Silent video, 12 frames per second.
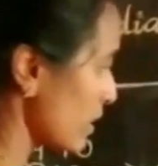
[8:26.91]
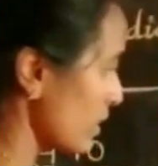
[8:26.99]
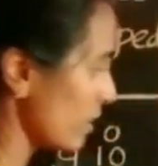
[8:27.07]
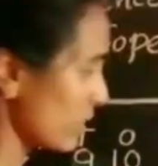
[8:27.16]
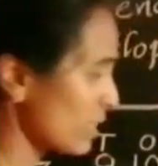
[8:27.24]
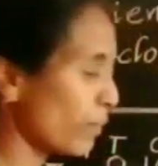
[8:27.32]

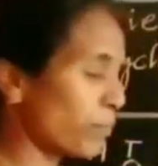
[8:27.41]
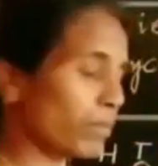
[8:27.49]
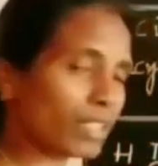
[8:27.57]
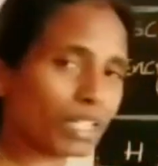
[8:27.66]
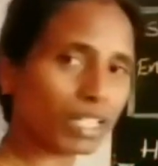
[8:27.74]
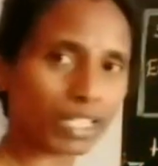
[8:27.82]

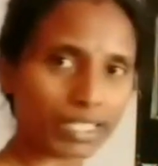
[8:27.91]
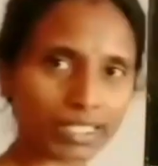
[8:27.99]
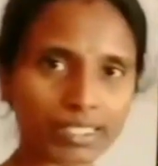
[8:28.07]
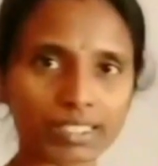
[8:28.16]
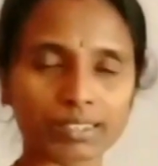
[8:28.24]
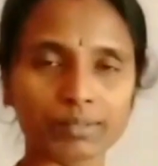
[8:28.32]

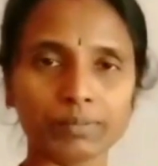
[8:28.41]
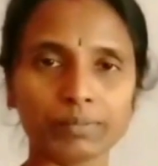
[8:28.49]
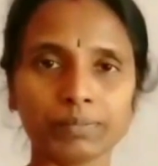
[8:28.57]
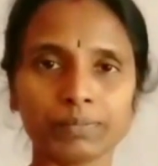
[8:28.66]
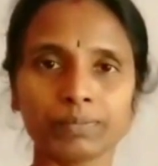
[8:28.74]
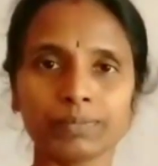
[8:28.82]
Subtrahend.
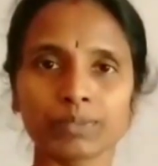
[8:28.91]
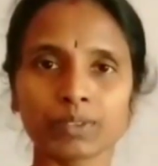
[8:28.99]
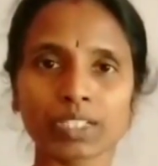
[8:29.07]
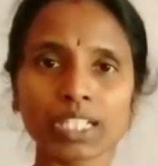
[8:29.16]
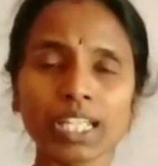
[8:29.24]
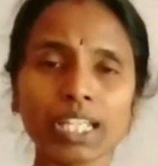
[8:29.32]

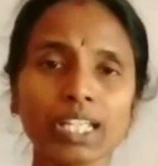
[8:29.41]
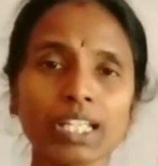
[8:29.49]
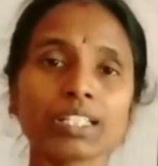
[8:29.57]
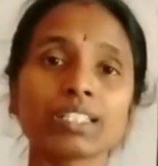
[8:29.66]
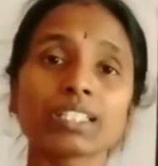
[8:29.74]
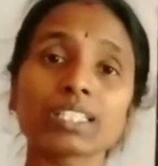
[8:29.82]
Okay.
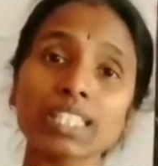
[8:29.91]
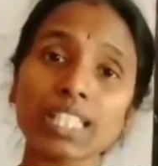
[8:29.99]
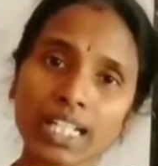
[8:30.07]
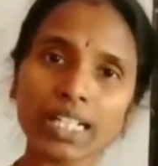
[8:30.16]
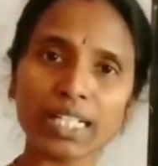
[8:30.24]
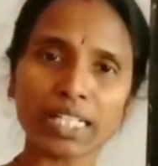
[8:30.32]
The
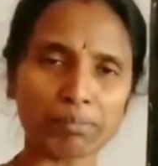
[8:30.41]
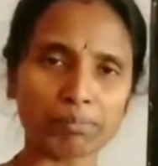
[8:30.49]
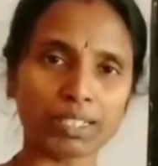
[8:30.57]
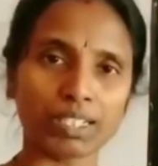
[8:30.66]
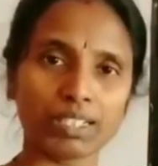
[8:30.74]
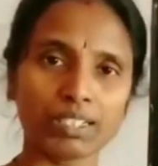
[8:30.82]
second number,
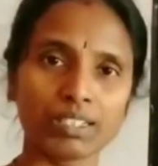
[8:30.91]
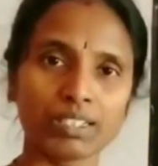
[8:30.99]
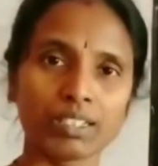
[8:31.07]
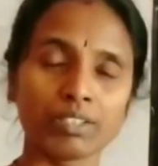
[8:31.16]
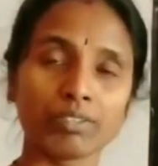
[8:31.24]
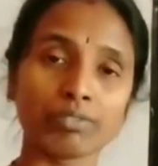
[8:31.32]

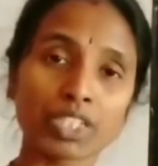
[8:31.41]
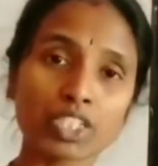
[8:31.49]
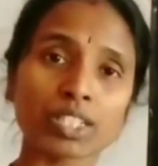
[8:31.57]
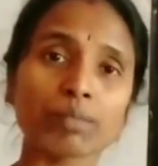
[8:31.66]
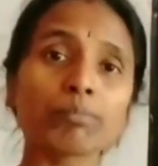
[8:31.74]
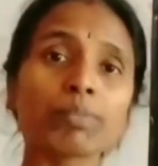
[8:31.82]
which
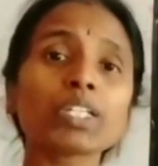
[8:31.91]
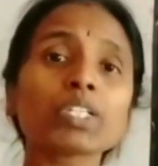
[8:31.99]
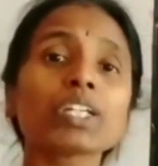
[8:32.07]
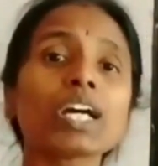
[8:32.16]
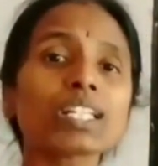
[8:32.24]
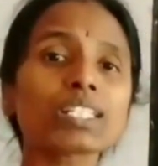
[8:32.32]
number you
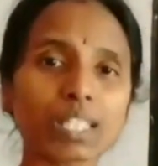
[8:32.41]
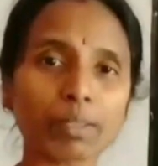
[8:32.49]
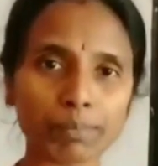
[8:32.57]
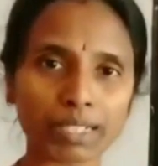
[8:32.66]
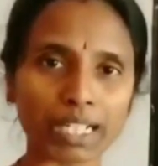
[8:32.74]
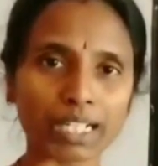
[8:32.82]
are
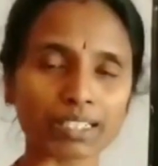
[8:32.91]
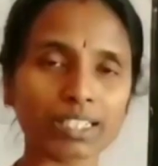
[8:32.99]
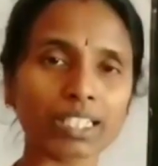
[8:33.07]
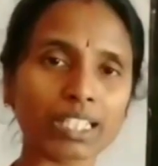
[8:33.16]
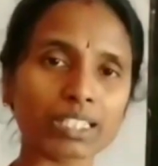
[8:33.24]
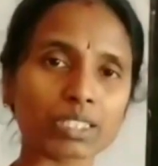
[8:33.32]
subtracting,
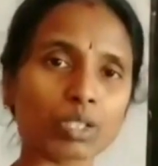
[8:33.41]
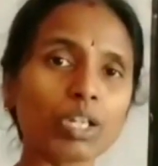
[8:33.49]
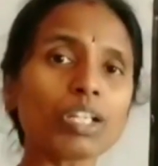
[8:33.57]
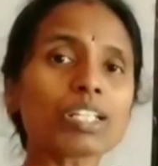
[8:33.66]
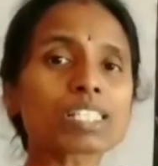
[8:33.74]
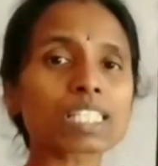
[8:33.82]
is called
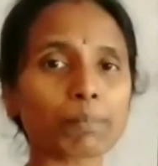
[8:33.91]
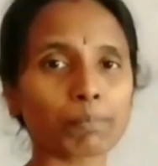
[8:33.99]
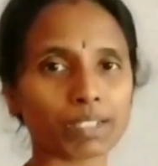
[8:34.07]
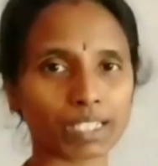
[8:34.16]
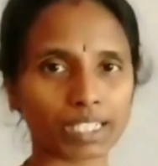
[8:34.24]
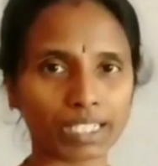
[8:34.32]

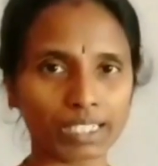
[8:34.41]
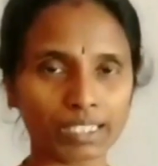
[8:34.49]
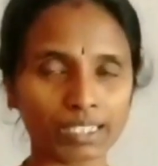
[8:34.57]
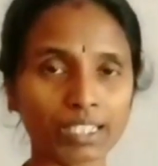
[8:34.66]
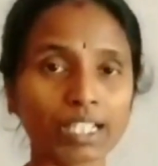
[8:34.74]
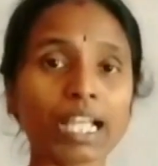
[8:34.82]
subtrahend.
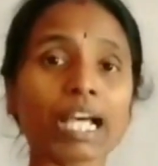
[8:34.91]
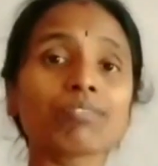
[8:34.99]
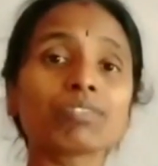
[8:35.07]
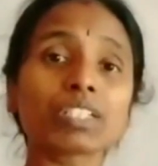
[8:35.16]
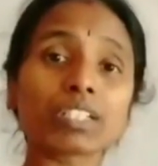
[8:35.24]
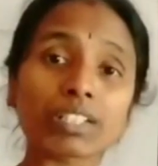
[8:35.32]
And the
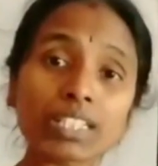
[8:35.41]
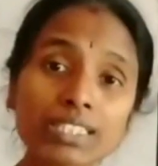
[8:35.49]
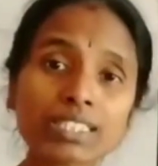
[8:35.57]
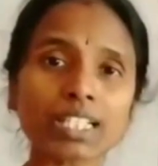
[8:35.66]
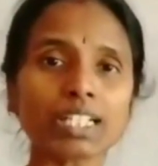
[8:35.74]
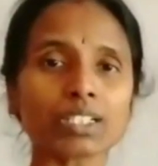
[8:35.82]

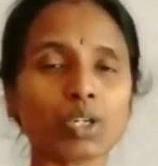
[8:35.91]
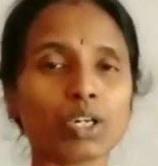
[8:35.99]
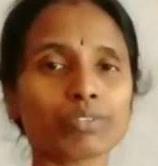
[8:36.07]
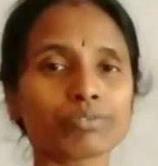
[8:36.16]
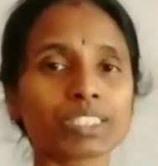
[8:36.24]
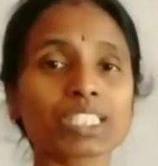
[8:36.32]
result of
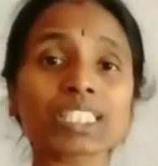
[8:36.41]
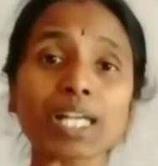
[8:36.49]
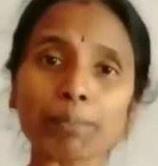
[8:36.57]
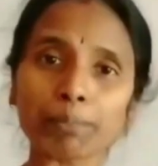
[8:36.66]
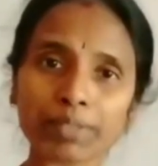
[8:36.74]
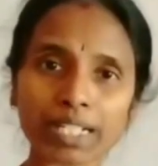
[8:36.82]
the
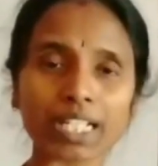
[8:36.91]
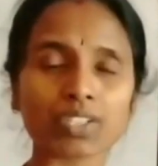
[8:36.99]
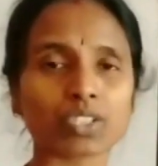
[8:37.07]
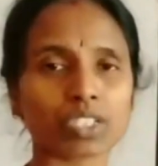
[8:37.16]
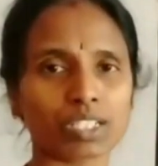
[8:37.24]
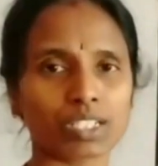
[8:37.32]

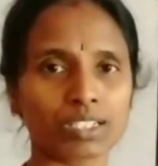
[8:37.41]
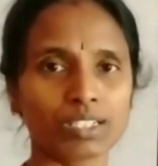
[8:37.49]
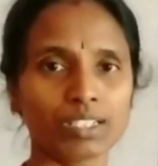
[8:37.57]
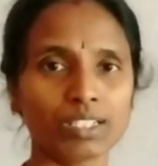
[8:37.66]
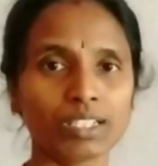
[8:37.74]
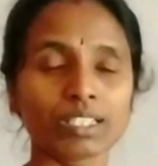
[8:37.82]
subtraction,
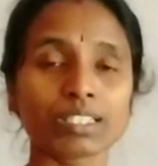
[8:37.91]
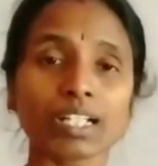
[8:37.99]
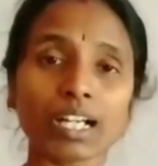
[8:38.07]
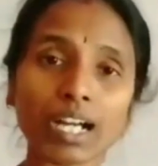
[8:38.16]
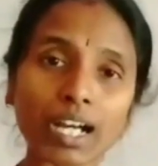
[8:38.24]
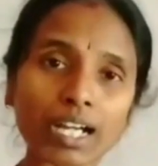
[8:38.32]
the
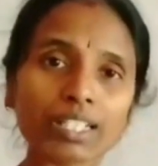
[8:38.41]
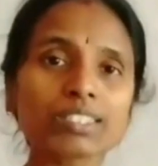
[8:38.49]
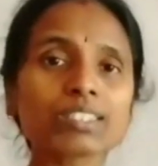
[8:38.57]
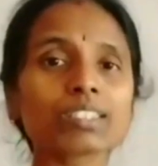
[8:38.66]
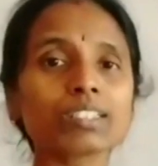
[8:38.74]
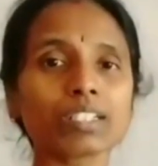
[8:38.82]

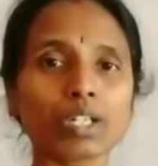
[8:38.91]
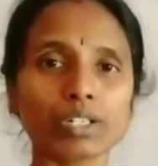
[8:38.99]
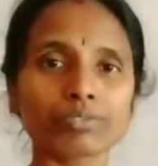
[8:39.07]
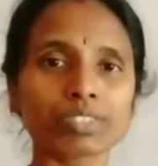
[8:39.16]
answer of the